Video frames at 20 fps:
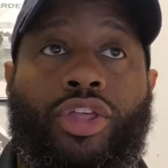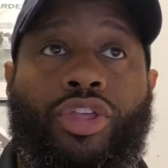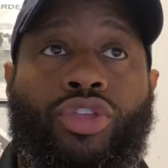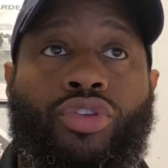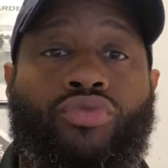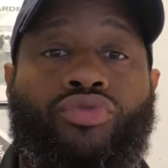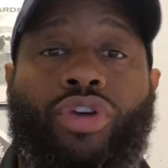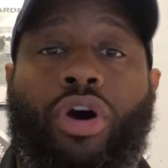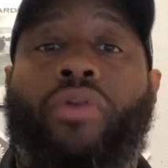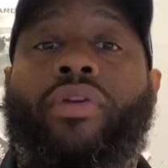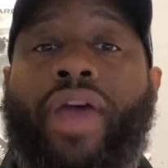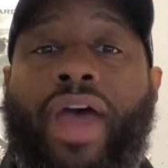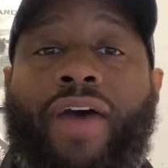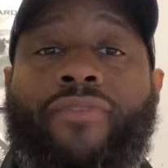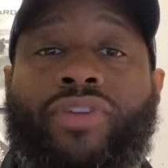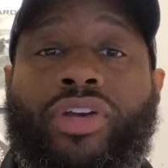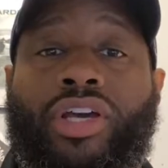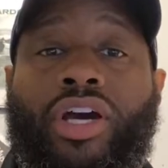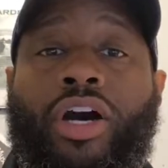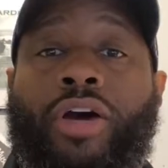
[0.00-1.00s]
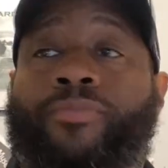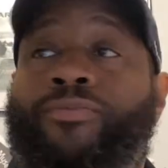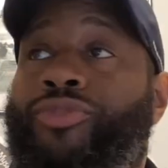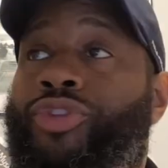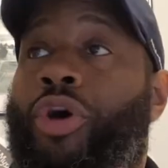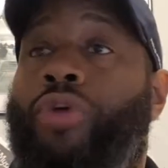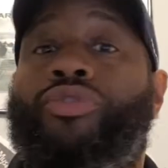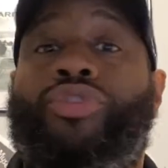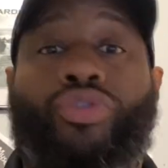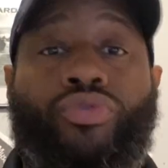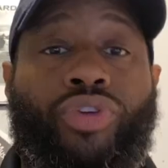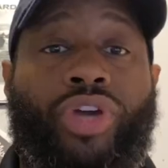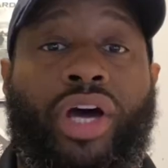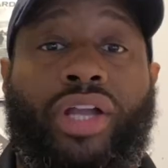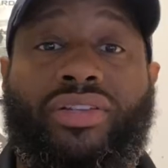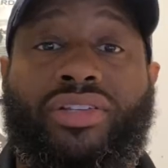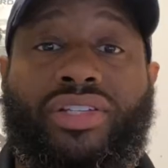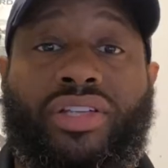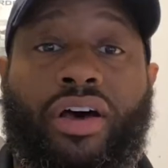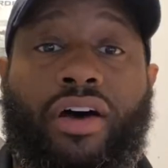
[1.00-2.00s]
You don't have a gun, don't do
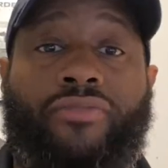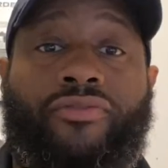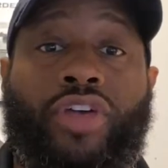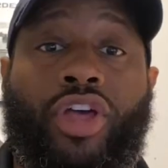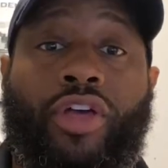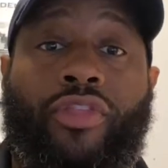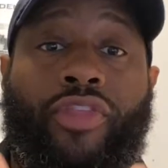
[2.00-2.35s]
gun stuff.